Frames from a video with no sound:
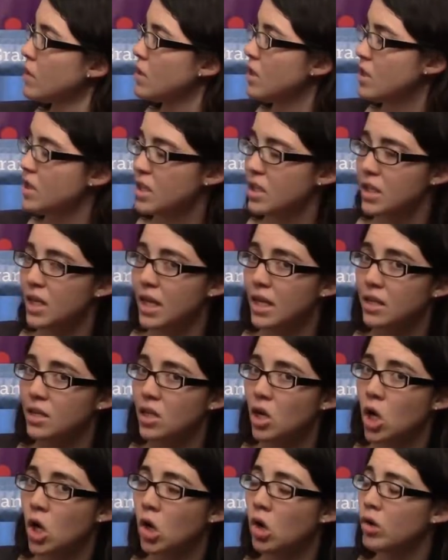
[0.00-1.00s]
Just says
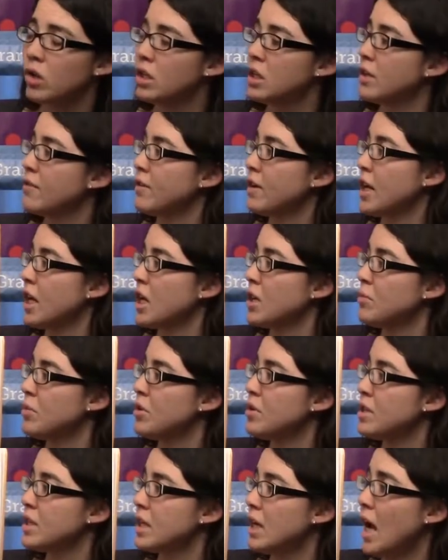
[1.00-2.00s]
all the different
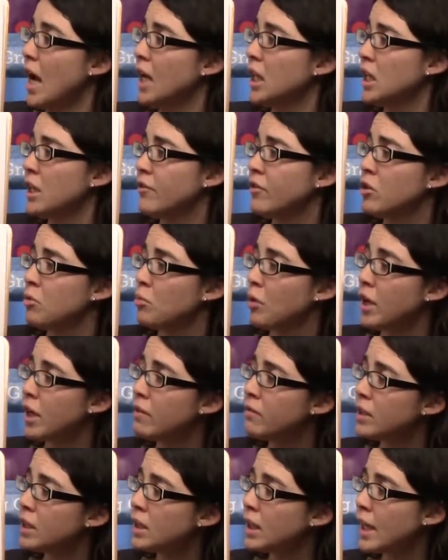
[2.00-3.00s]
animals and I love you
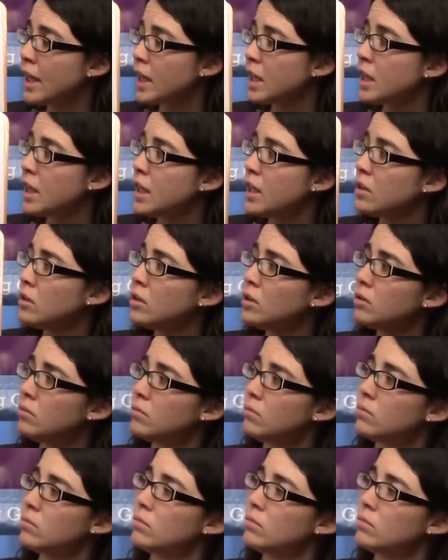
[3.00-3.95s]
bravely like an eagle.